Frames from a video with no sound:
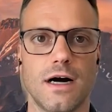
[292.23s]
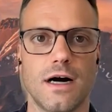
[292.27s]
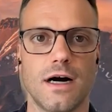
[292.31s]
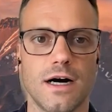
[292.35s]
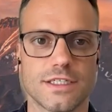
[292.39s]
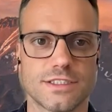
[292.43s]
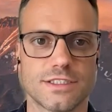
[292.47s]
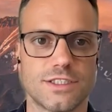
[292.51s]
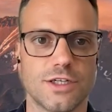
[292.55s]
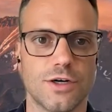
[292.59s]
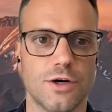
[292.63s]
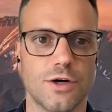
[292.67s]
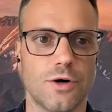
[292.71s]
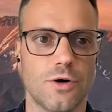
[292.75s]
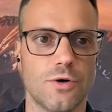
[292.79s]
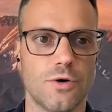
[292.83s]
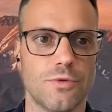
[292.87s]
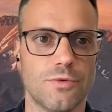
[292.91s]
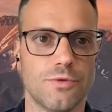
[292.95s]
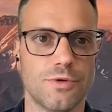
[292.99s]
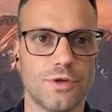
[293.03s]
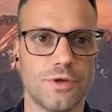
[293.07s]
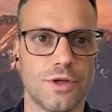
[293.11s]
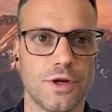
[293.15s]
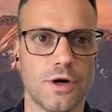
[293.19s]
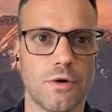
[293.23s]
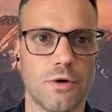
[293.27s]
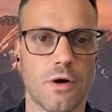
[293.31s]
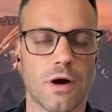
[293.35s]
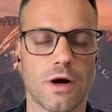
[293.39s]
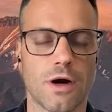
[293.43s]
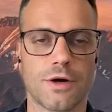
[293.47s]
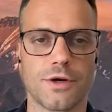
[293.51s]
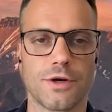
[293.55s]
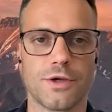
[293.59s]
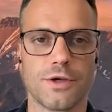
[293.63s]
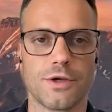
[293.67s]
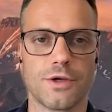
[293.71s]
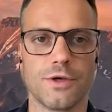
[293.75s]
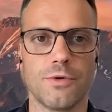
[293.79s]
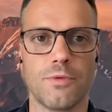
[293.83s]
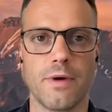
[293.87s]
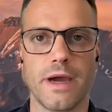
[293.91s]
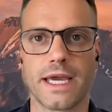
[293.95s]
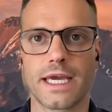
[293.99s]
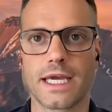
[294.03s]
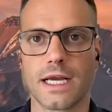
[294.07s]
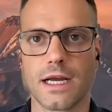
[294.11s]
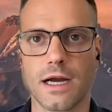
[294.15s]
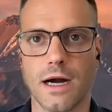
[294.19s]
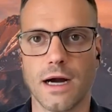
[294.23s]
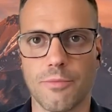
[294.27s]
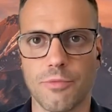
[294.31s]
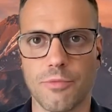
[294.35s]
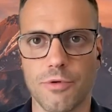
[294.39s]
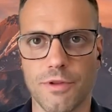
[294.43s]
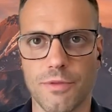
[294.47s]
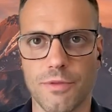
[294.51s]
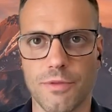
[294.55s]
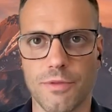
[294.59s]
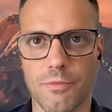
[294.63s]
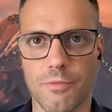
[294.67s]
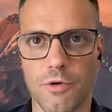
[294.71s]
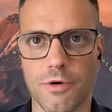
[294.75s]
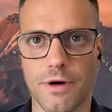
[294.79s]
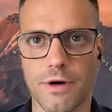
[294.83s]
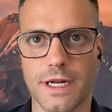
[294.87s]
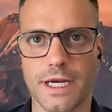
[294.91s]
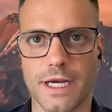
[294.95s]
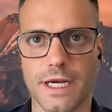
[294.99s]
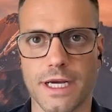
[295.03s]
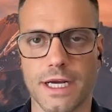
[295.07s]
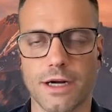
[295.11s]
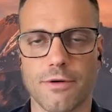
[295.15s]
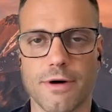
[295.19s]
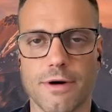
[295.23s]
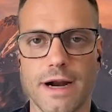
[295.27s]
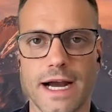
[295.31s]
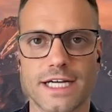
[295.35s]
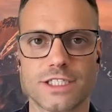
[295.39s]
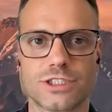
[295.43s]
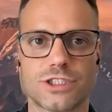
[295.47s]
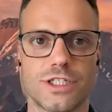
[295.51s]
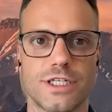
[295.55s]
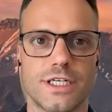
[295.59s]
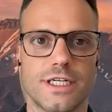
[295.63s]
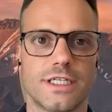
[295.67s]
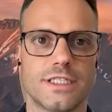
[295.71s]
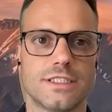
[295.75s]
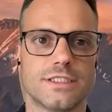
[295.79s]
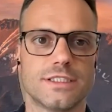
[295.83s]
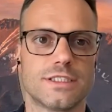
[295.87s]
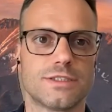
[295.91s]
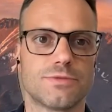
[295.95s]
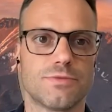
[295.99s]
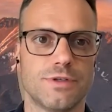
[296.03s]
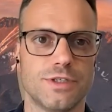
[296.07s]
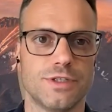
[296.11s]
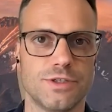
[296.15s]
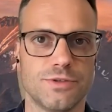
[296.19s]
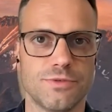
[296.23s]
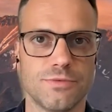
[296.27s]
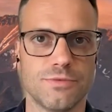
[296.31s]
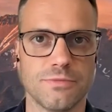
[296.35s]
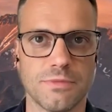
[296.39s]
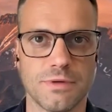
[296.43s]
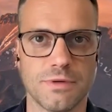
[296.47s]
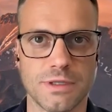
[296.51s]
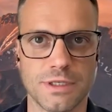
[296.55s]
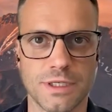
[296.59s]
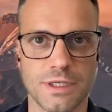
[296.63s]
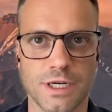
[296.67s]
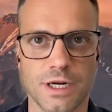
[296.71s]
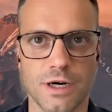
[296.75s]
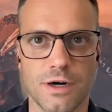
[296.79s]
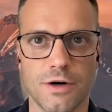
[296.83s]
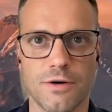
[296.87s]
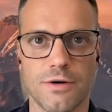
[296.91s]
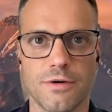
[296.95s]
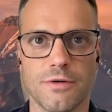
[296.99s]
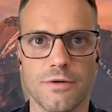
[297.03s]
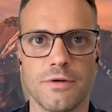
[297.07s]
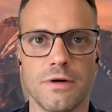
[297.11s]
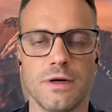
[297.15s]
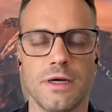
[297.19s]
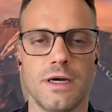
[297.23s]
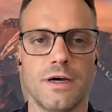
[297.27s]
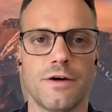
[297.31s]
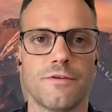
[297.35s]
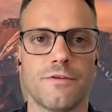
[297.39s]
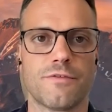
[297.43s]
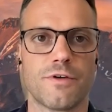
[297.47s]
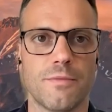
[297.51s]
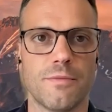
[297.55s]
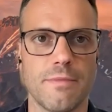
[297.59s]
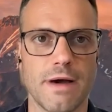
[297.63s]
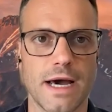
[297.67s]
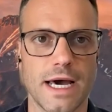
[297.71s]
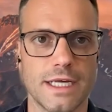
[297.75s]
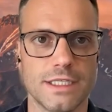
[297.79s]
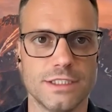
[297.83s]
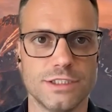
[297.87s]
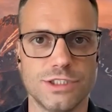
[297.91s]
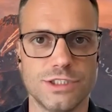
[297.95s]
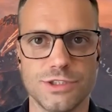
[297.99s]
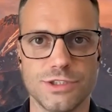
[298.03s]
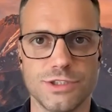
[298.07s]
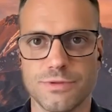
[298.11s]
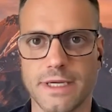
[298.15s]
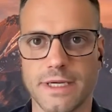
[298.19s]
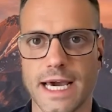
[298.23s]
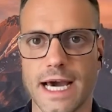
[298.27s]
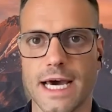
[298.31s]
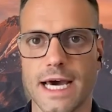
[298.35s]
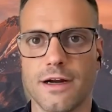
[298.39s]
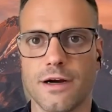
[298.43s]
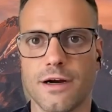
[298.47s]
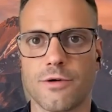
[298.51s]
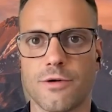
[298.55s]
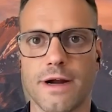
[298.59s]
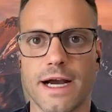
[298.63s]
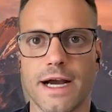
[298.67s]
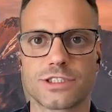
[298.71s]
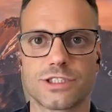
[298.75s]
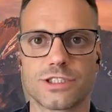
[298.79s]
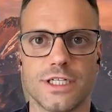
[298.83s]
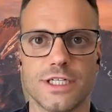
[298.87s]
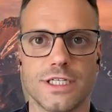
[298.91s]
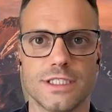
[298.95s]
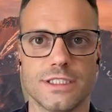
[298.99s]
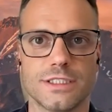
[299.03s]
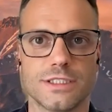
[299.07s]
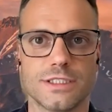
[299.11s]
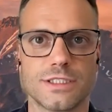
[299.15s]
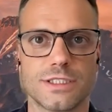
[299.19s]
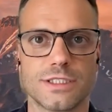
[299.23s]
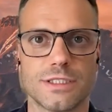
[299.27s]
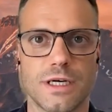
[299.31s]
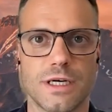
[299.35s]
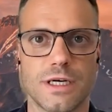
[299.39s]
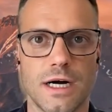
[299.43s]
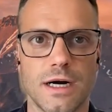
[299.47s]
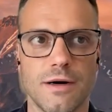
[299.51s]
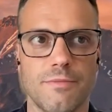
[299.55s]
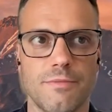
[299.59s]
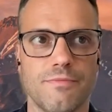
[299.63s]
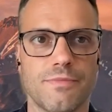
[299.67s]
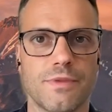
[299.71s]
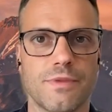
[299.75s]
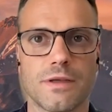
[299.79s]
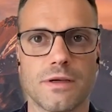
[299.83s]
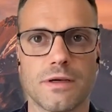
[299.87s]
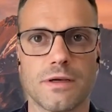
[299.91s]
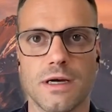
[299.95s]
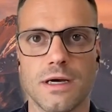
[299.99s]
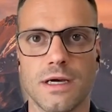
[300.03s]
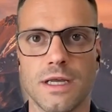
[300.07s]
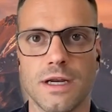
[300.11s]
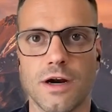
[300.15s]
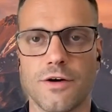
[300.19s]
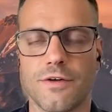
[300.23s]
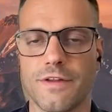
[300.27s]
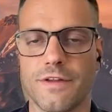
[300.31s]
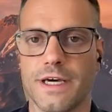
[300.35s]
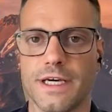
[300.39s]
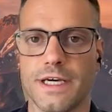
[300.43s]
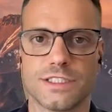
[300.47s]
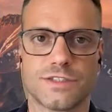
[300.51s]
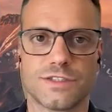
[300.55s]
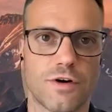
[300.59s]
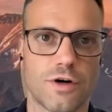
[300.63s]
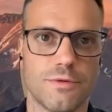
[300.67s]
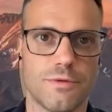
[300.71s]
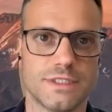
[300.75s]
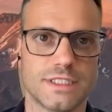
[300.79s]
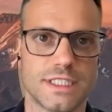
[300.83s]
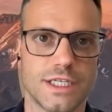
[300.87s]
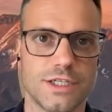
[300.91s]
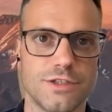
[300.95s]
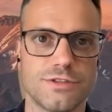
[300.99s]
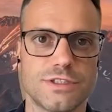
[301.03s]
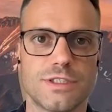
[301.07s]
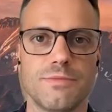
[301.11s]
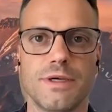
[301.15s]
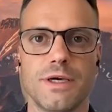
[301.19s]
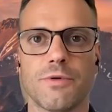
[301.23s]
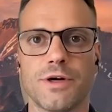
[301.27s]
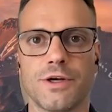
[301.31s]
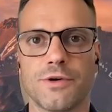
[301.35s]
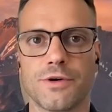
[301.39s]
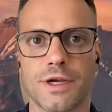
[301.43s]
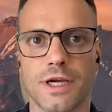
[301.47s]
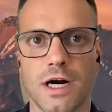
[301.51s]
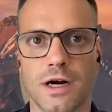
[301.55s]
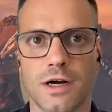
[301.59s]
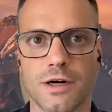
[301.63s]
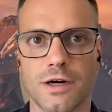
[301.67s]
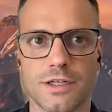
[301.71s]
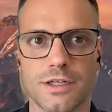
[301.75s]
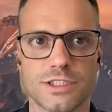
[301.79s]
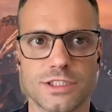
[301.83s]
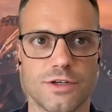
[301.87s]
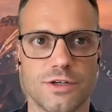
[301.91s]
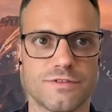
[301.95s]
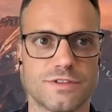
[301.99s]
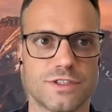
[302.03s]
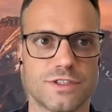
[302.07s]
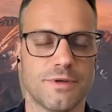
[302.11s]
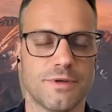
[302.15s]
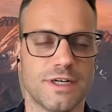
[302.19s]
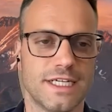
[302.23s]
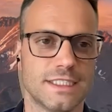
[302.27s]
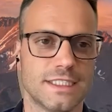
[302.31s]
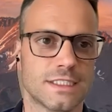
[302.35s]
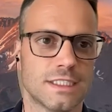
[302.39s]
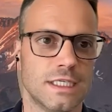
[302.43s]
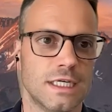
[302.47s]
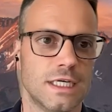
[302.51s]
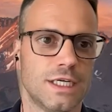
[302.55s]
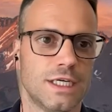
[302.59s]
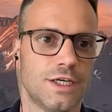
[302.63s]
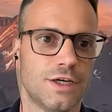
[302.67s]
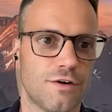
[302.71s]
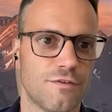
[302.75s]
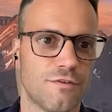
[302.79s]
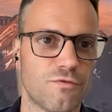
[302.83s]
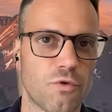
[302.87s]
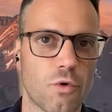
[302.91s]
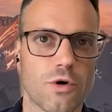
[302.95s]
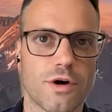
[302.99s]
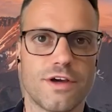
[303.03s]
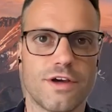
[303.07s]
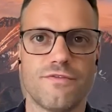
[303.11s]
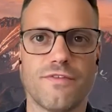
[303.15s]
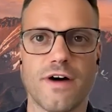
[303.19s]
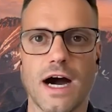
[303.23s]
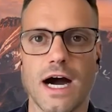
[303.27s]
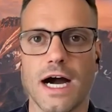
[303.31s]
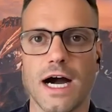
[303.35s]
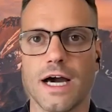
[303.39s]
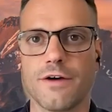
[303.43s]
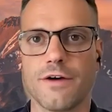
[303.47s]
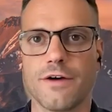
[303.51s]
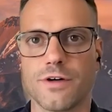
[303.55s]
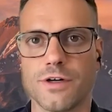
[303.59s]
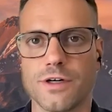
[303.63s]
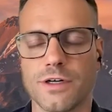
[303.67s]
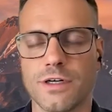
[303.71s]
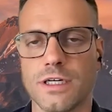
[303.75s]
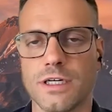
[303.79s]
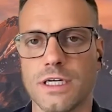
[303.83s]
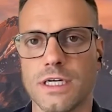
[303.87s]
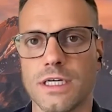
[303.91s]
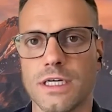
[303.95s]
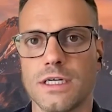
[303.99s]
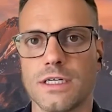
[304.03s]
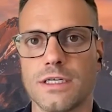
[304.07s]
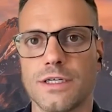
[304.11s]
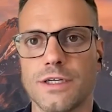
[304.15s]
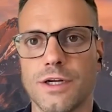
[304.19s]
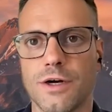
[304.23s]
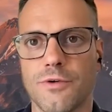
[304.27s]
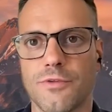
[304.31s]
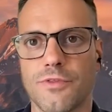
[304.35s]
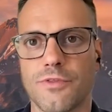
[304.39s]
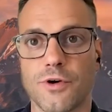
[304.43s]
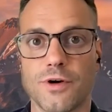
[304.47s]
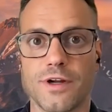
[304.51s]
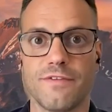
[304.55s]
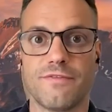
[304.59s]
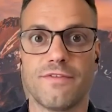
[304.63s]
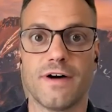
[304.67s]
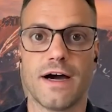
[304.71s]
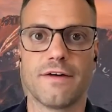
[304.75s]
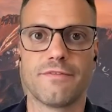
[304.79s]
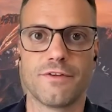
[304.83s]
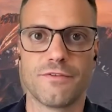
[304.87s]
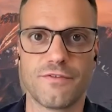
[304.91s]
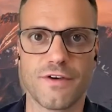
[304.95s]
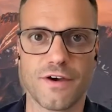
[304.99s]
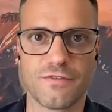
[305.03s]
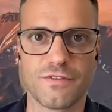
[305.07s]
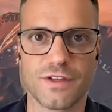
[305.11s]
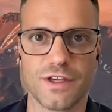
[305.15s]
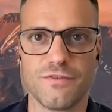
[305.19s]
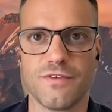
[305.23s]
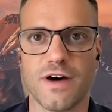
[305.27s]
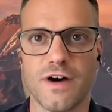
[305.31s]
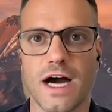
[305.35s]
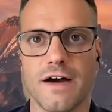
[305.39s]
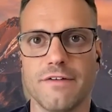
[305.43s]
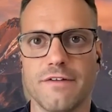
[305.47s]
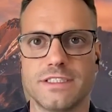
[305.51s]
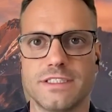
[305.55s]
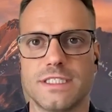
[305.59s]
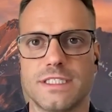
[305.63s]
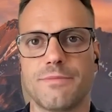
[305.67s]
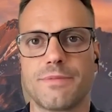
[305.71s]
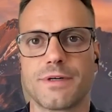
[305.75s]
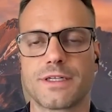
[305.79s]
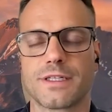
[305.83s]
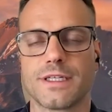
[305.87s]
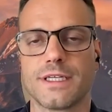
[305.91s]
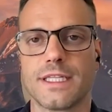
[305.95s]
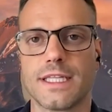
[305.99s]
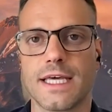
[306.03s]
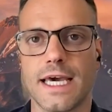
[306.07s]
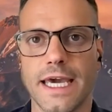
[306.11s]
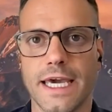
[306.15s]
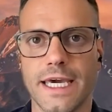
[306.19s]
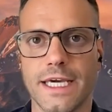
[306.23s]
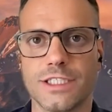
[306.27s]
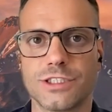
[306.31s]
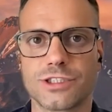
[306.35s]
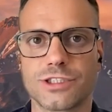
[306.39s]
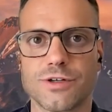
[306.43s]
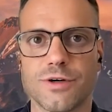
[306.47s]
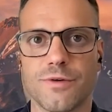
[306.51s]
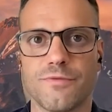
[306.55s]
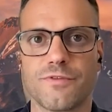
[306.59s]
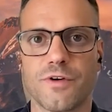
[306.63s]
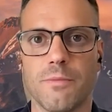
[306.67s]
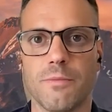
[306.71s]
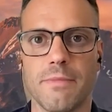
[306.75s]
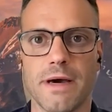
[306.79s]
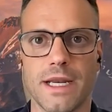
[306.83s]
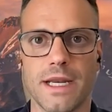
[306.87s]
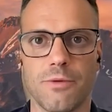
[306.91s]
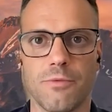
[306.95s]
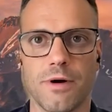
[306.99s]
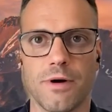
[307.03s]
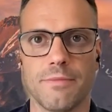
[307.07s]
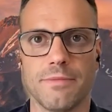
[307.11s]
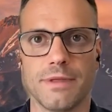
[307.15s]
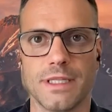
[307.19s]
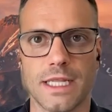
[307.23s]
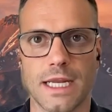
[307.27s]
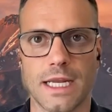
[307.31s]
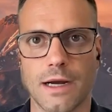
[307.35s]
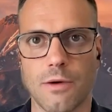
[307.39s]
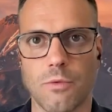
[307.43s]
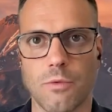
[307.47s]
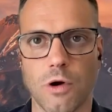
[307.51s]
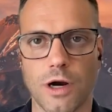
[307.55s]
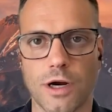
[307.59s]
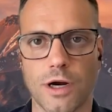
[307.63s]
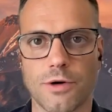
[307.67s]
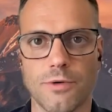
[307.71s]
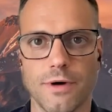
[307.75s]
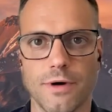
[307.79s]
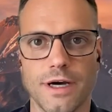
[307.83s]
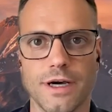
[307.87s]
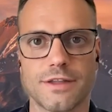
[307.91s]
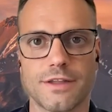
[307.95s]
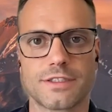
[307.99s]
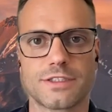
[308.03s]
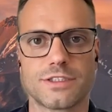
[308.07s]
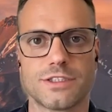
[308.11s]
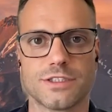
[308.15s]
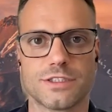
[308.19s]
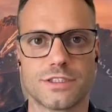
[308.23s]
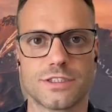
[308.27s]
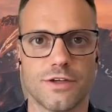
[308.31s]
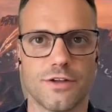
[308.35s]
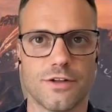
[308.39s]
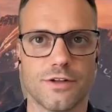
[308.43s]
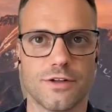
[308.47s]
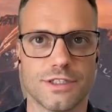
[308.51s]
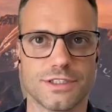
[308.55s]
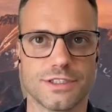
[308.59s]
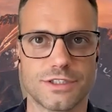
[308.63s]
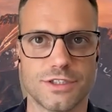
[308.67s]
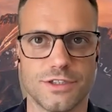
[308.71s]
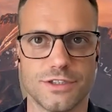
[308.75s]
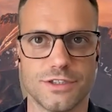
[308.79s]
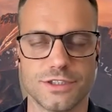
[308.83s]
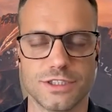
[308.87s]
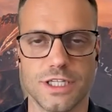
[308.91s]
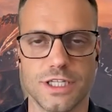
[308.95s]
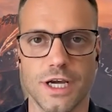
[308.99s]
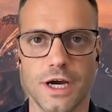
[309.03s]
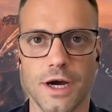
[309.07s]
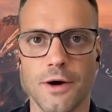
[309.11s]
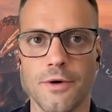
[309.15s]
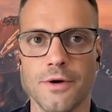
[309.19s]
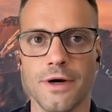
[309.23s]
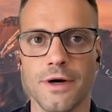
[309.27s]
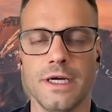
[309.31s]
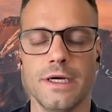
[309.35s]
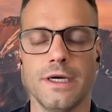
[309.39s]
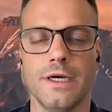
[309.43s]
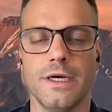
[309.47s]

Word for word: Also, you know, are you waking up with morning erections when you, you know, for men, do you get erections? Um, and are they as firm as they used to be when you were younger? So if somebody's, you know, forty-five or, you know, thirty-five to fifty-five is typically the age group for men and women that I work with, just so the listeners know.